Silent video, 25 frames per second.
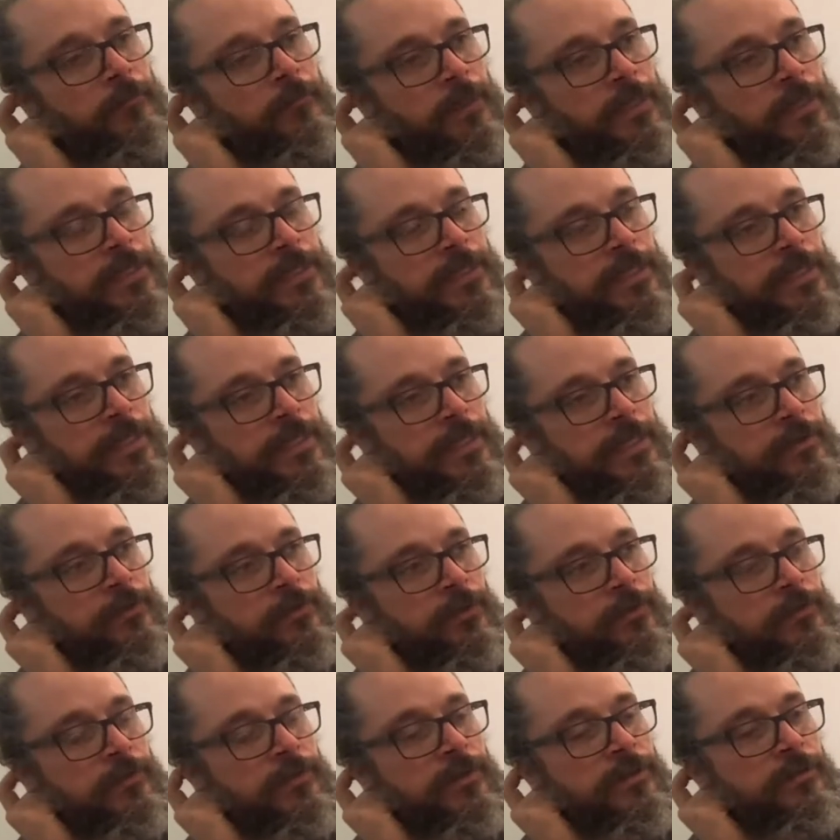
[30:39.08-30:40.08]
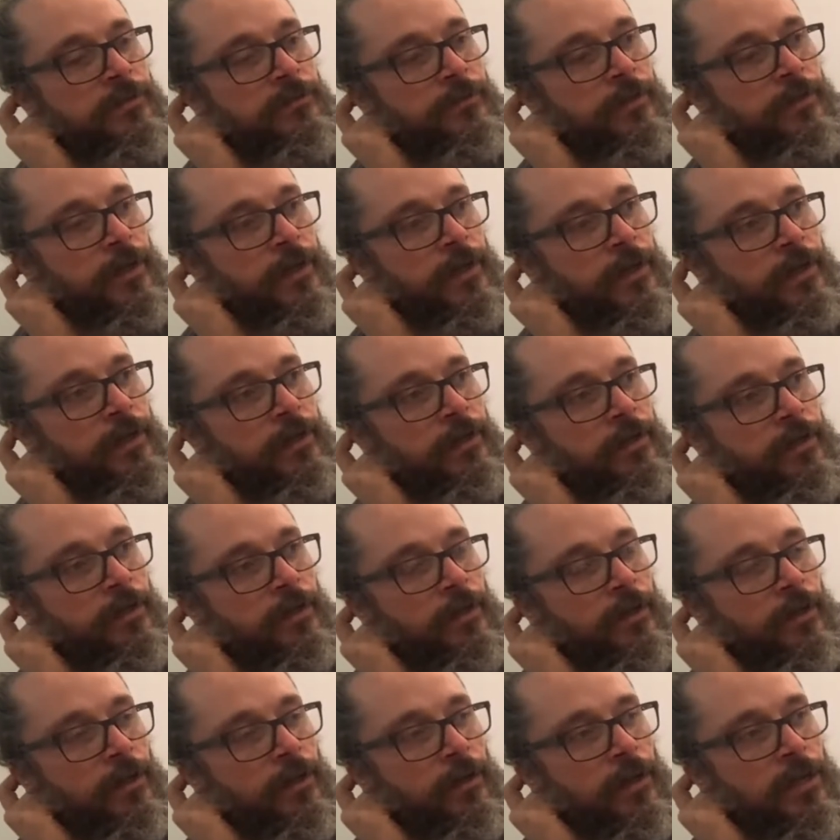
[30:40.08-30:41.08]
let's see, in terms of
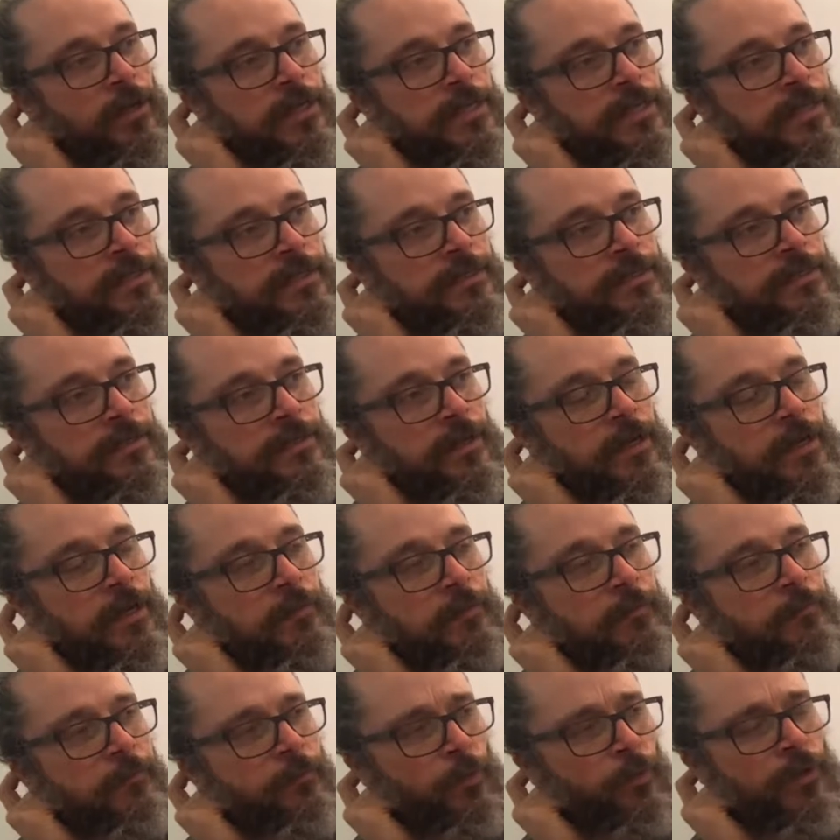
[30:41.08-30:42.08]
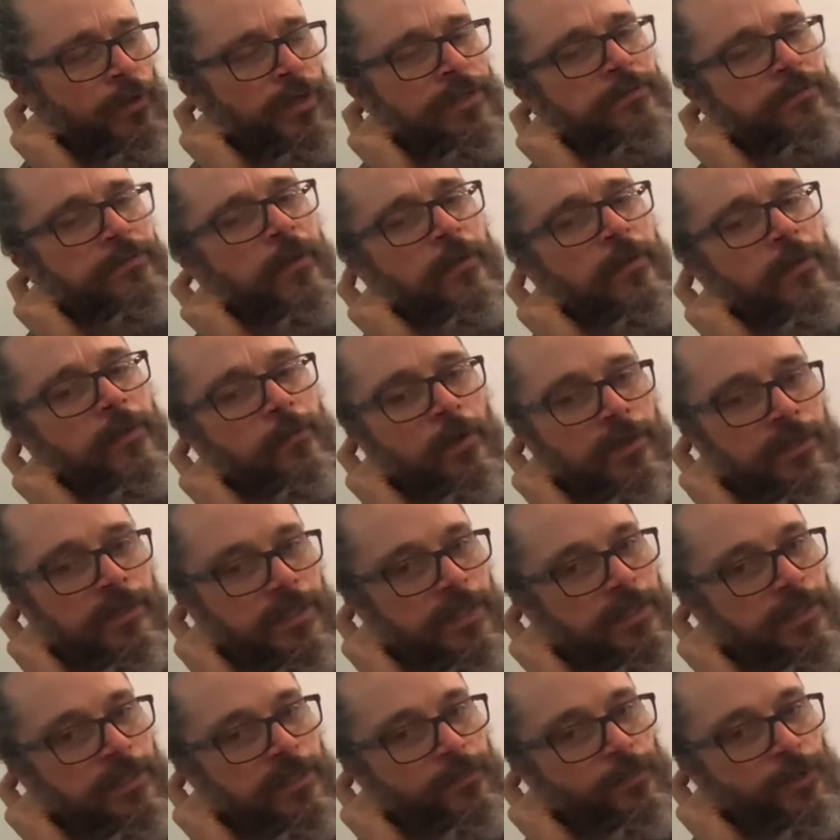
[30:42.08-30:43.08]
is boys volleyball, is
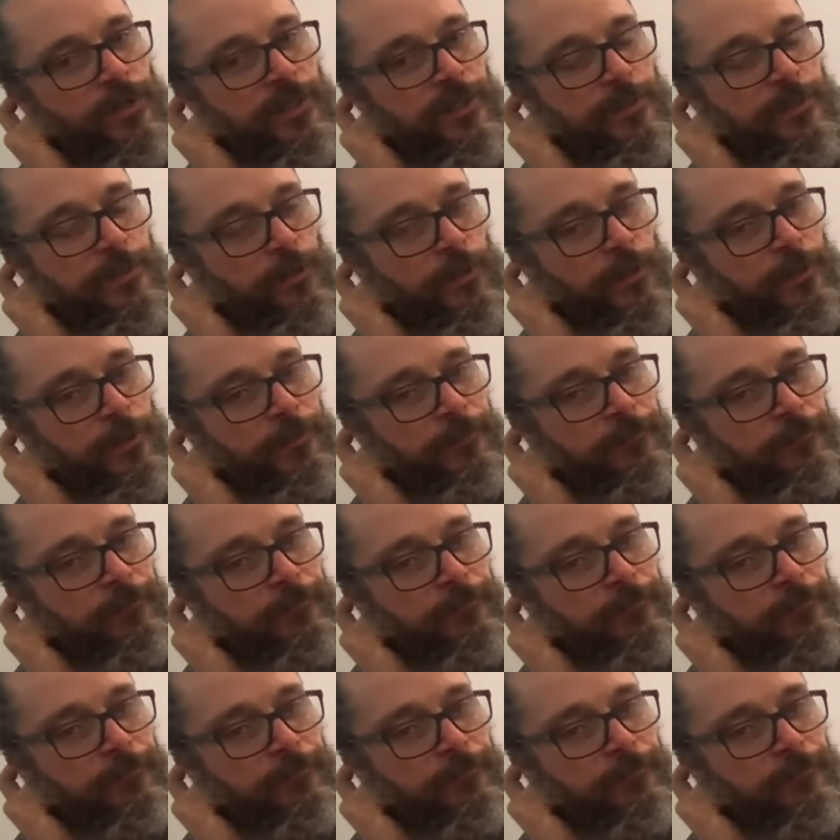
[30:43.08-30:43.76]
that a spring sport?